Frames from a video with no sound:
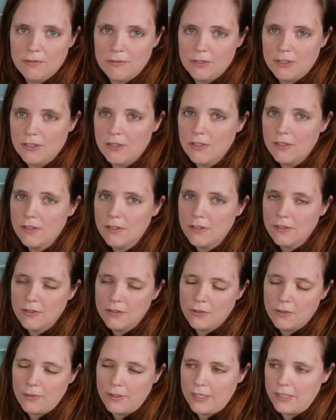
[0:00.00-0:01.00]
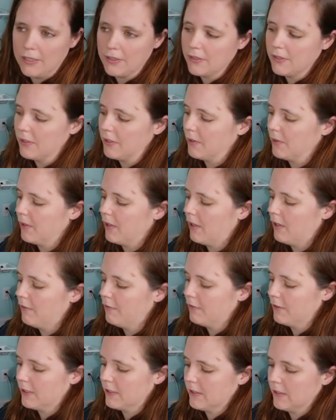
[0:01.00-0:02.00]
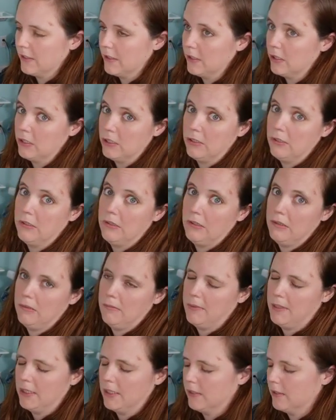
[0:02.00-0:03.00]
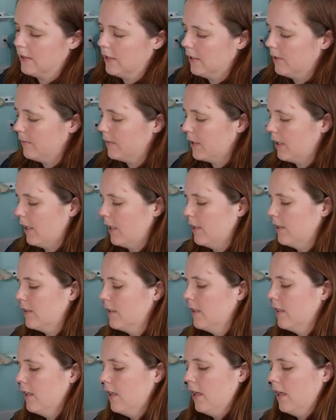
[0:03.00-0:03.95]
which this is a square, so all 4 sides should be the same size.